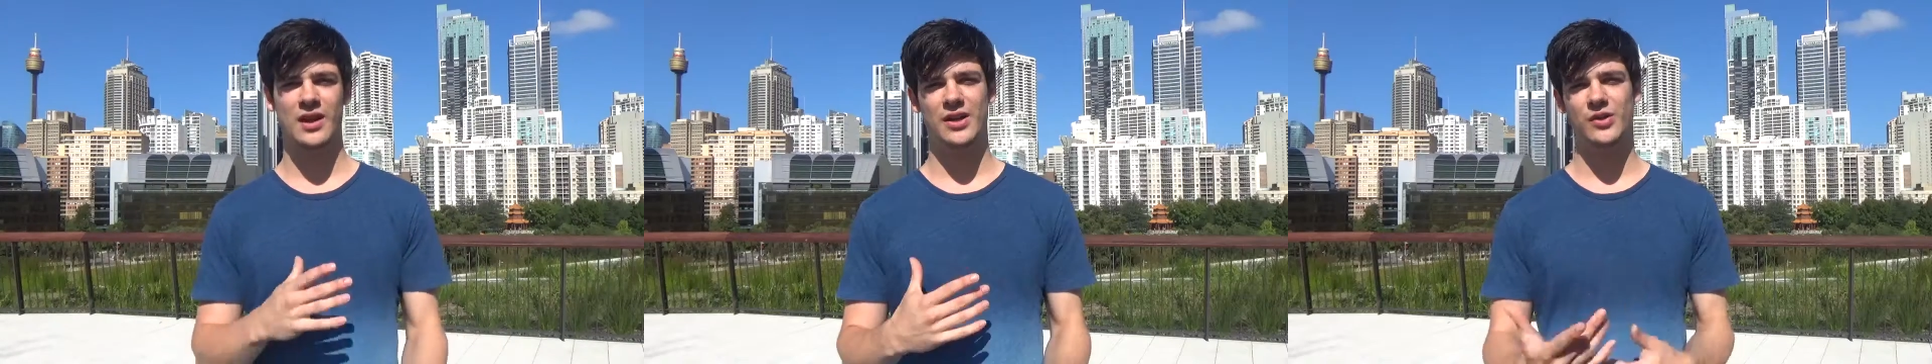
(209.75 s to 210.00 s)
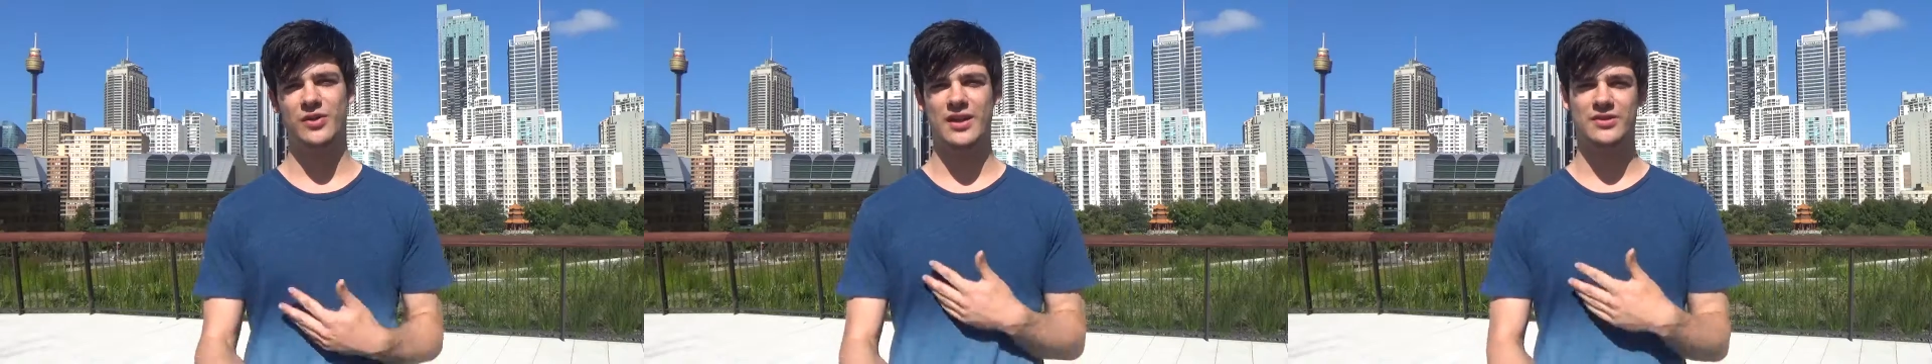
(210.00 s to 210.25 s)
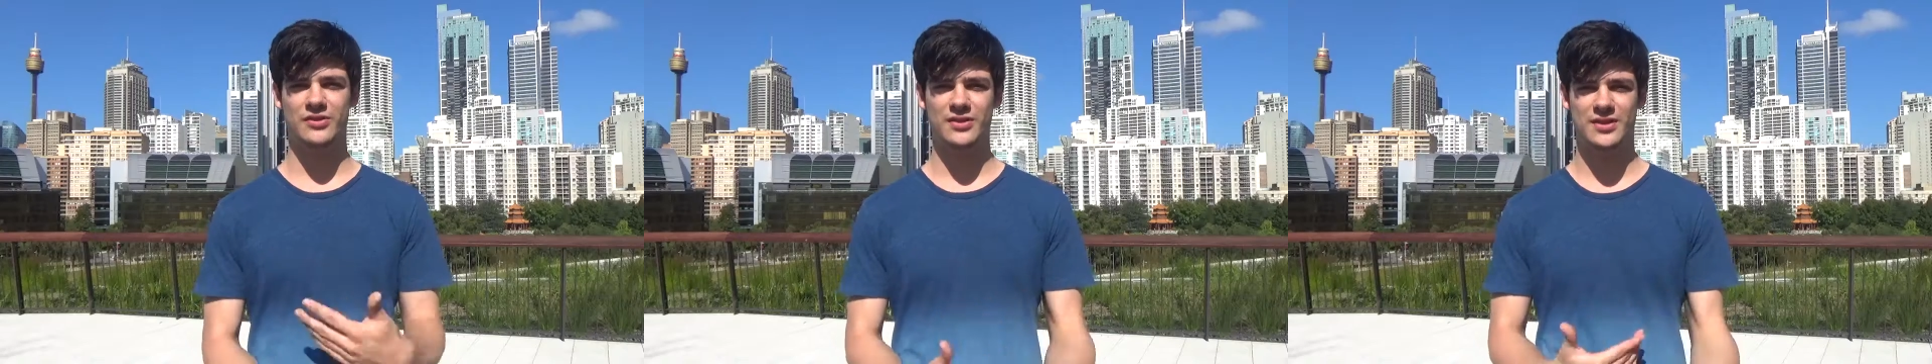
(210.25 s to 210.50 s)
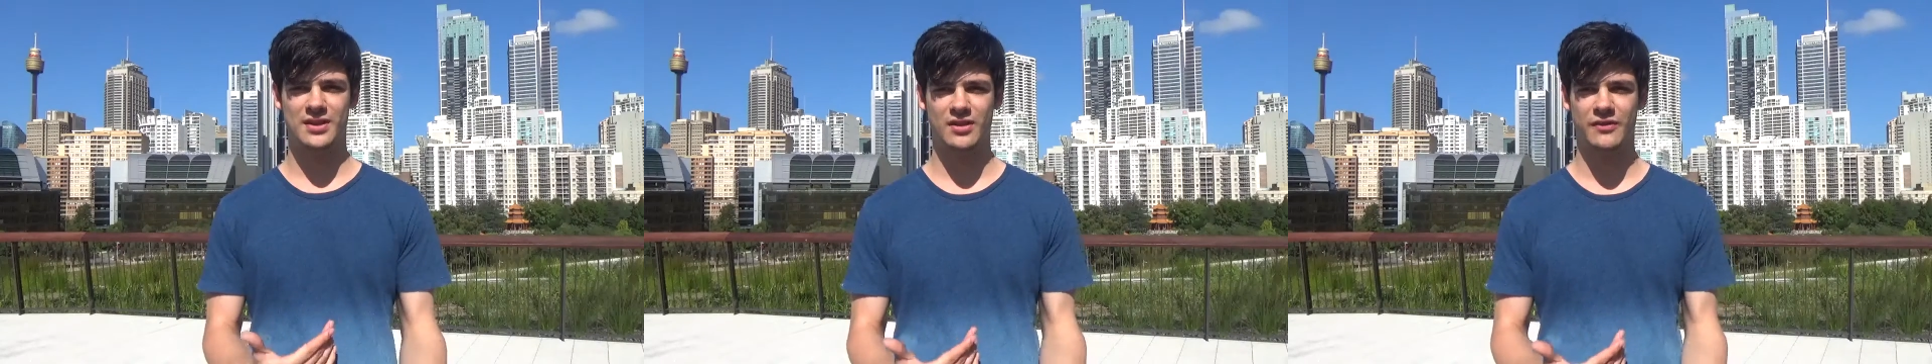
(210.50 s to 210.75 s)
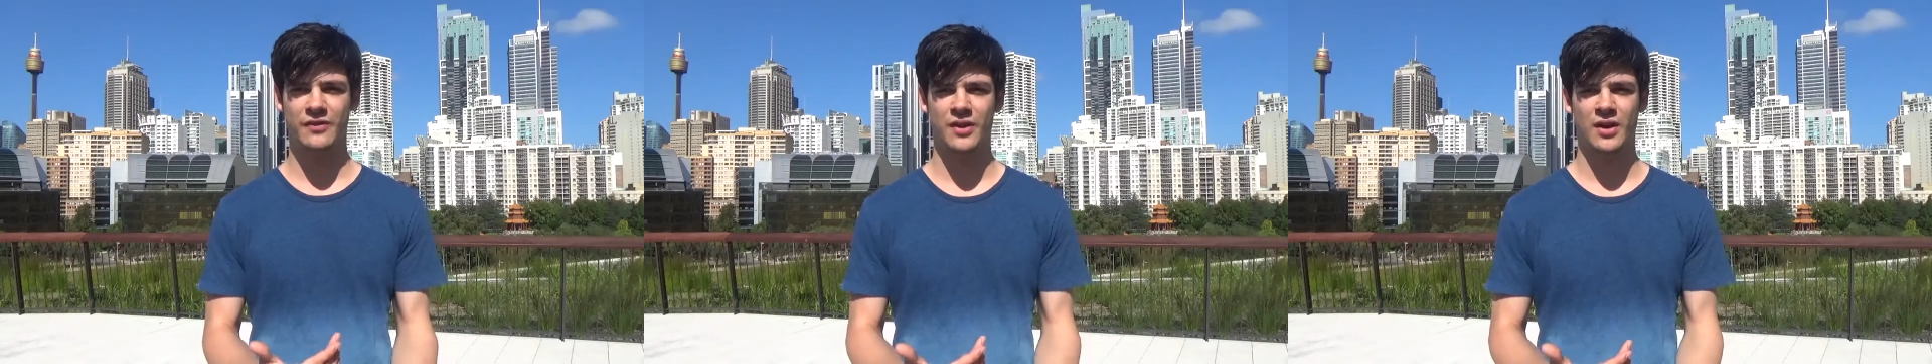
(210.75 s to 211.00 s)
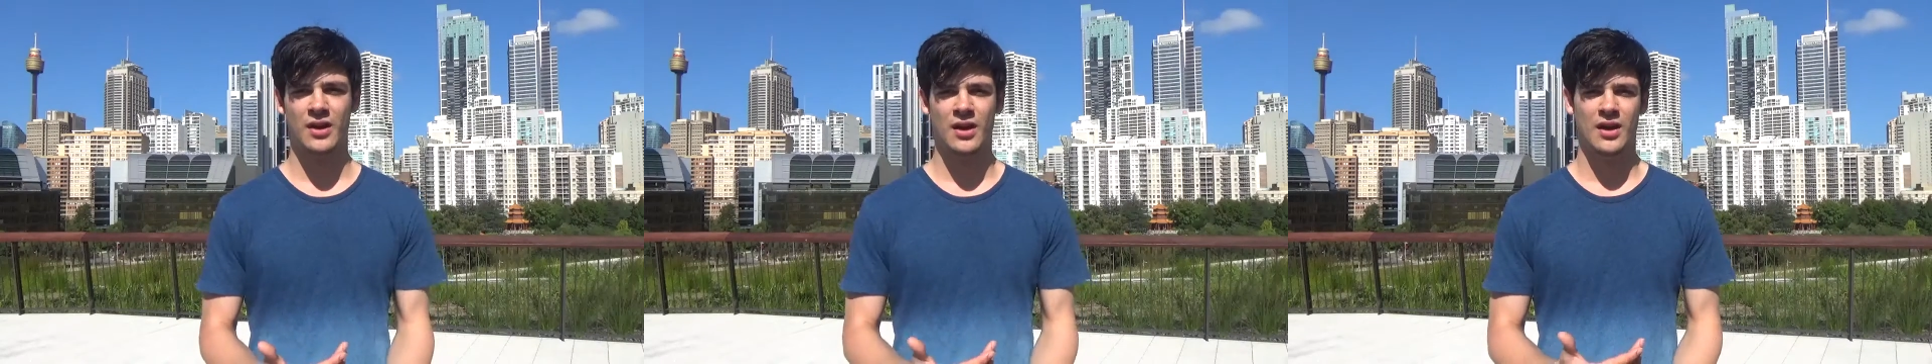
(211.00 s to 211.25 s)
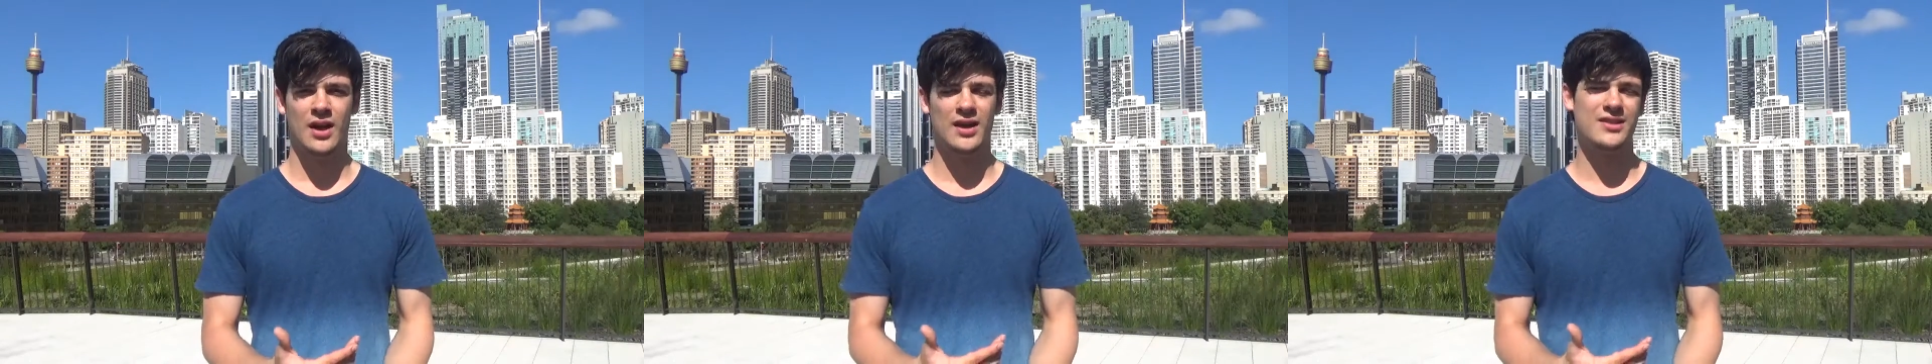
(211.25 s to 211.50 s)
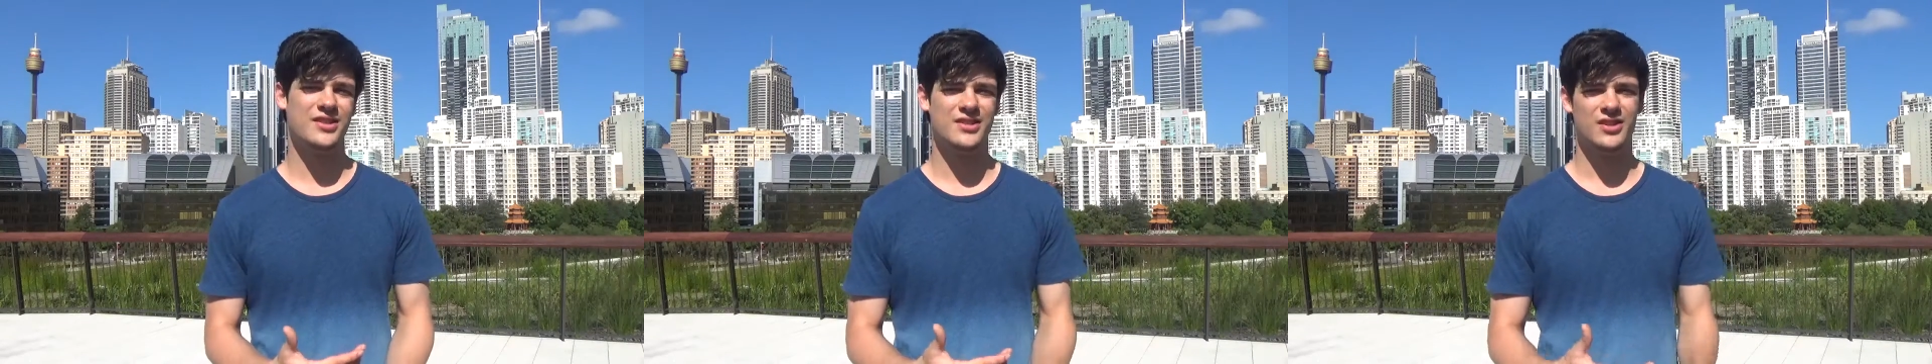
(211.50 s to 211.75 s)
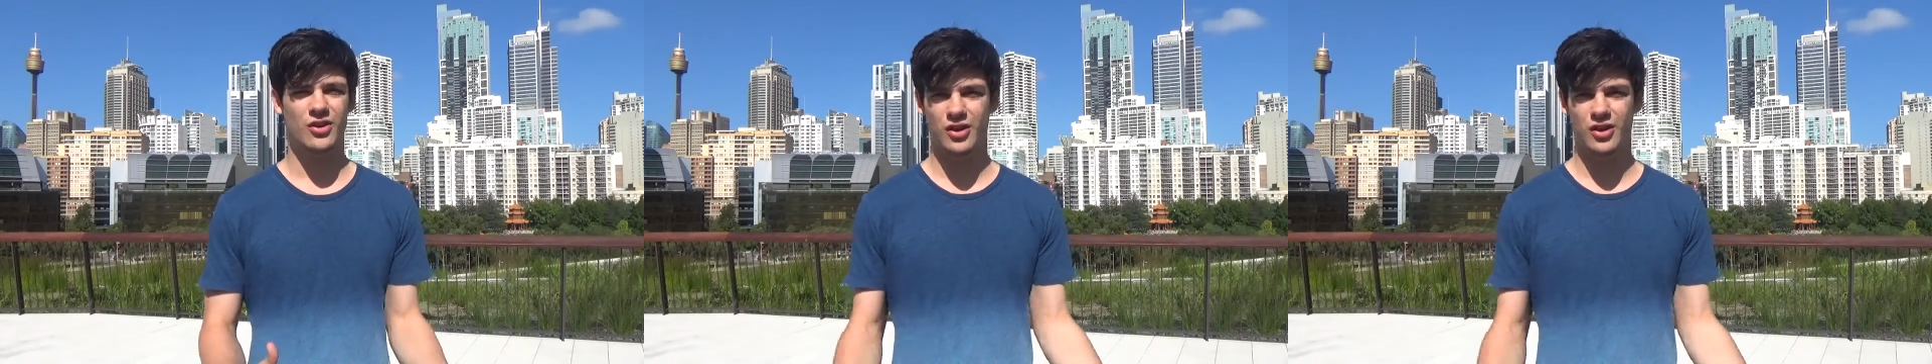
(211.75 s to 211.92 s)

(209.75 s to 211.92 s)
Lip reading: and all that sort of stuff as just